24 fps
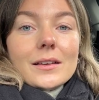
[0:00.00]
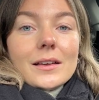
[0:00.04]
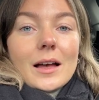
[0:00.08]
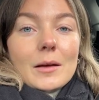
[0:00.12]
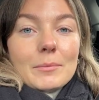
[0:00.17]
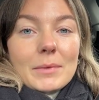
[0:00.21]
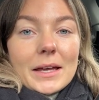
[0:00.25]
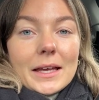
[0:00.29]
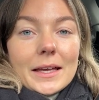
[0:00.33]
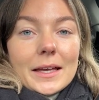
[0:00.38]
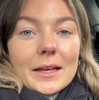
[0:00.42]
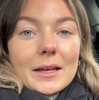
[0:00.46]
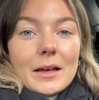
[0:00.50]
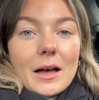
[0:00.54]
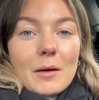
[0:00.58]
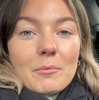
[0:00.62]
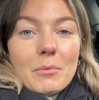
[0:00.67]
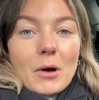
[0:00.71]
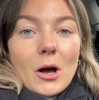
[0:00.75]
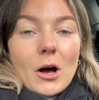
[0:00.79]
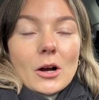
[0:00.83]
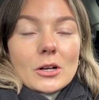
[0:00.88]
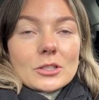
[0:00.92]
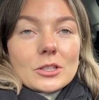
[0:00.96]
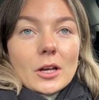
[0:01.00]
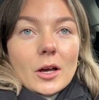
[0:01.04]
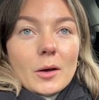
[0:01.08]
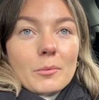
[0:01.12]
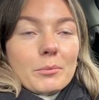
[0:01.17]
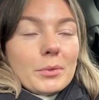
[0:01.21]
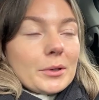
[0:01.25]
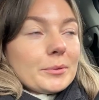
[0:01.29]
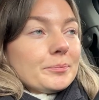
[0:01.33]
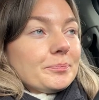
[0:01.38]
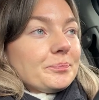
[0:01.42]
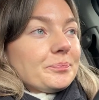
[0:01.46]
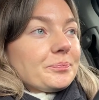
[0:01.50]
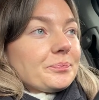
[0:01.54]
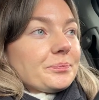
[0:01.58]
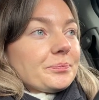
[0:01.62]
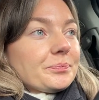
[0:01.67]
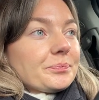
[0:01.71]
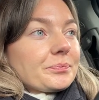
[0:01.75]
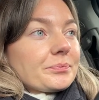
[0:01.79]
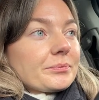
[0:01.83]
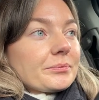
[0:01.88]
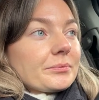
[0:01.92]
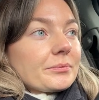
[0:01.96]
I'm here, I'm parked up,
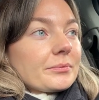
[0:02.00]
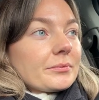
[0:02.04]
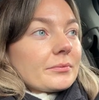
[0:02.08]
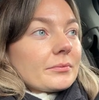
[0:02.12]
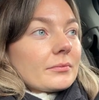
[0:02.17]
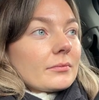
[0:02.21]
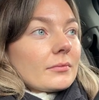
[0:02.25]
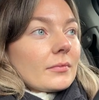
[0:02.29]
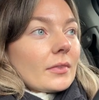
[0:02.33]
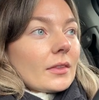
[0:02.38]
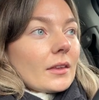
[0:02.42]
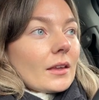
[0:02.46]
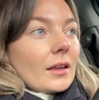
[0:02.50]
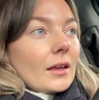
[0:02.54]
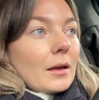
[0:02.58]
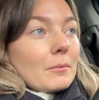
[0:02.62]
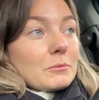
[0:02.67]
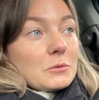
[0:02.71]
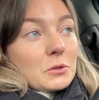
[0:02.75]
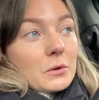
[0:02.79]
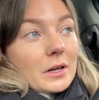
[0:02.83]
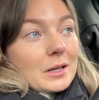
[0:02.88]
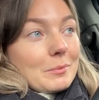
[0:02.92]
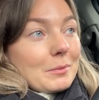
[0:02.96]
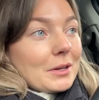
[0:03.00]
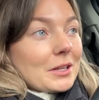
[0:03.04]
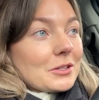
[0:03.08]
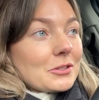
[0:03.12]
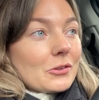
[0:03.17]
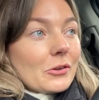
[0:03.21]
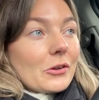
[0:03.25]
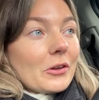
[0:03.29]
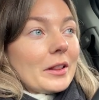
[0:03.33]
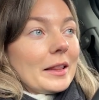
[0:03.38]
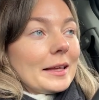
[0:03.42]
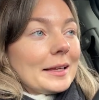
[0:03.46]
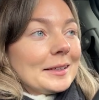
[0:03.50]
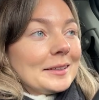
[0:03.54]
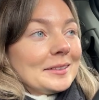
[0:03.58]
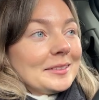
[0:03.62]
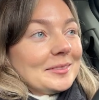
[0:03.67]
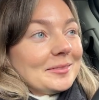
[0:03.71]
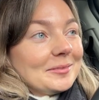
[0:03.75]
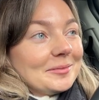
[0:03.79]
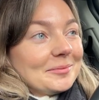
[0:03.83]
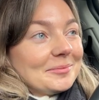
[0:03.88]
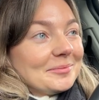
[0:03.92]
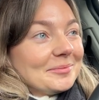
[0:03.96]
I'm 20 minutes early.
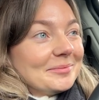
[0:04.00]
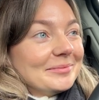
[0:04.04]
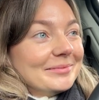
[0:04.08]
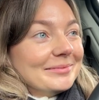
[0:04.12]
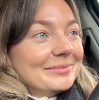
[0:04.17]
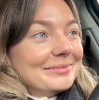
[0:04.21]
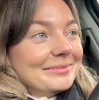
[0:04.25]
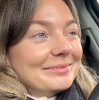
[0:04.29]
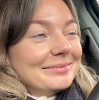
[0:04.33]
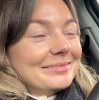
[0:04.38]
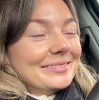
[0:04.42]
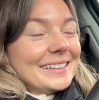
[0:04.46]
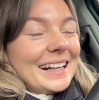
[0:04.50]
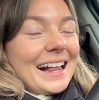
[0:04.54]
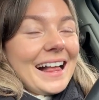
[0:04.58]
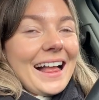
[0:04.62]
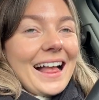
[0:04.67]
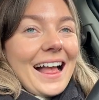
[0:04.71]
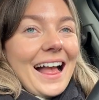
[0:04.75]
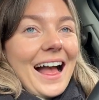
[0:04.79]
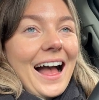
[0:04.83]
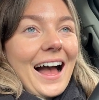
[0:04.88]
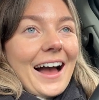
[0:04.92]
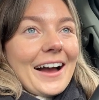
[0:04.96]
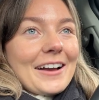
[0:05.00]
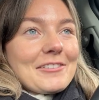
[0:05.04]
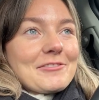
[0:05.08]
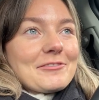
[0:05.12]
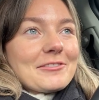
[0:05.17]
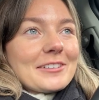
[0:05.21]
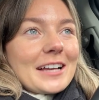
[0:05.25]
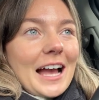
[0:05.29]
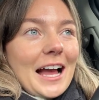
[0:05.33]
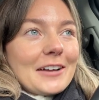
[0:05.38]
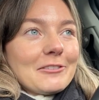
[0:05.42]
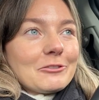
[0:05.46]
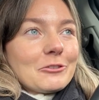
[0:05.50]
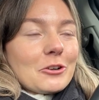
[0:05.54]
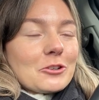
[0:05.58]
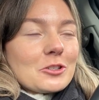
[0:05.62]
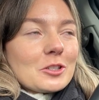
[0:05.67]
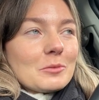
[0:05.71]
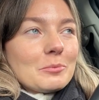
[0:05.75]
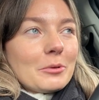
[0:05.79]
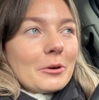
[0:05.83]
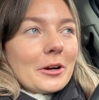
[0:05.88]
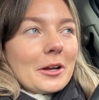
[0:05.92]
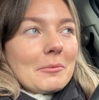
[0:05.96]
I've kind of got to
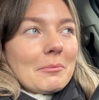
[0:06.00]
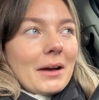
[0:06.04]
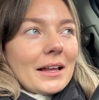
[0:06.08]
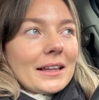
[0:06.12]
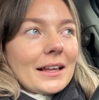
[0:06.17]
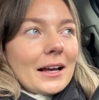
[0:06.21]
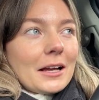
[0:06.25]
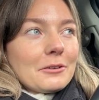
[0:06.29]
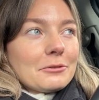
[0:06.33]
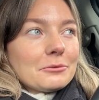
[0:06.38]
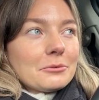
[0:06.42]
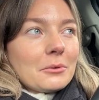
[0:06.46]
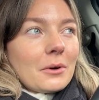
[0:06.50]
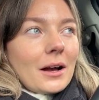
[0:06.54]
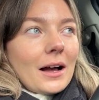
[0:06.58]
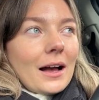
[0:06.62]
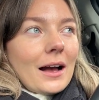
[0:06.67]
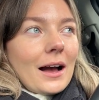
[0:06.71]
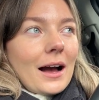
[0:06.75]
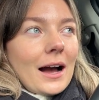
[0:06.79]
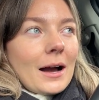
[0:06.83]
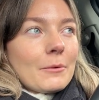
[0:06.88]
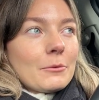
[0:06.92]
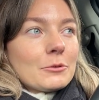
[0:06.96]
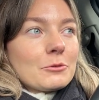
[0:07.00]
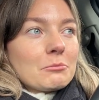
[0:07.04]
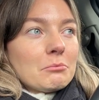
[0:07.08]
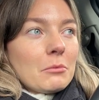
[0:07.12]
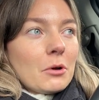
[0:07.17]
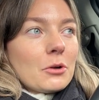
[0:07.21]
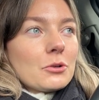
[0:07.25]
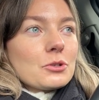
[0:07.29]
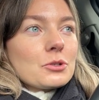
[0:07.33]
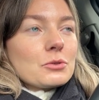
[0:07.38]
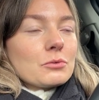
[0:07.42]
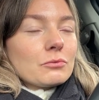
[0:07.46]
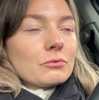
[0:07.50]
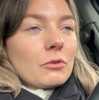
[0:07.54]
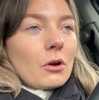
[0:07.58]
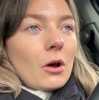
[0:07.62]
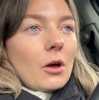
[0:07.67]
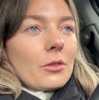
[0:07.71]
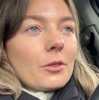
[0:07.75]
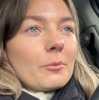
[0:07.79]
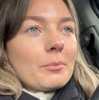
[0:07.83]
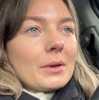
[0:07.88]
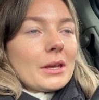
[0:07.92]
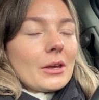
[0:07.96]
the point in my life where I would much
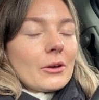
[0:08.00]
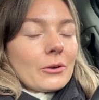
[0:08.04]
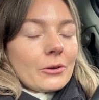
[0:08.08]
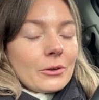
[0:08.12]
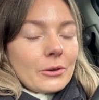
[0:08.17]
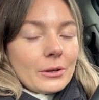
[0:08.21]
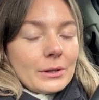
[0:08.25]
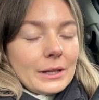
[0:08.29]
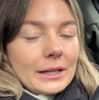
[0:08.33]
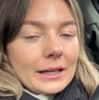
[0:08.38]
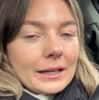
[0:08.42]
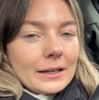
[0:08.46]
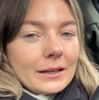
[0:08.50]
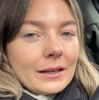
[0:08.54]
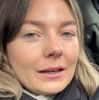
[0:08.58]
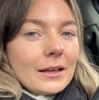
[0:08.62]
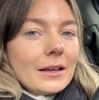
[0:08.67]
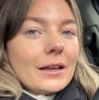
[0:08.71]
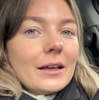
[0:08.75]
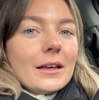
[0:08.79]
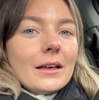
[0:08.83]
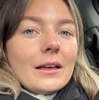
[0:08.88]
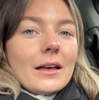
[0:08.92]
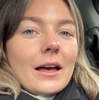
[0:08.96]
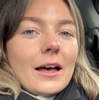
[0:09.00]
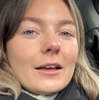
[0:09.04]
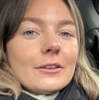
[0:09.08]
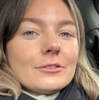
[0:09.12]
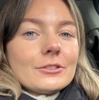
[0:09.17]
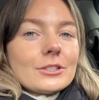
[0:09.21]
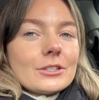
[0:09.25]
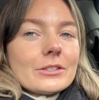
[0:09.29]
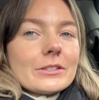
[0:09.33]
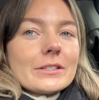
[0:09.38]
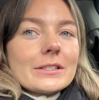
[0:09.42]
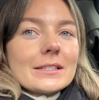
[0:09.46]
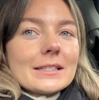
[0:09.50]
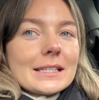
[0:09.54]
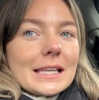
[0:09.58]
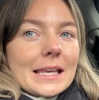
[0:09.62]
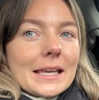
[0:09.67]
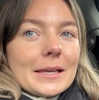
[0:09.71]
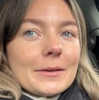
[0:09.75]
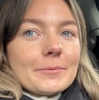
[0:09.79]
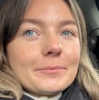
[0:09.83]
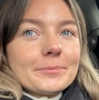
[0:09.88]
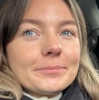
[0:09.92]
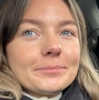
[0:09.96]
rather be early and just sit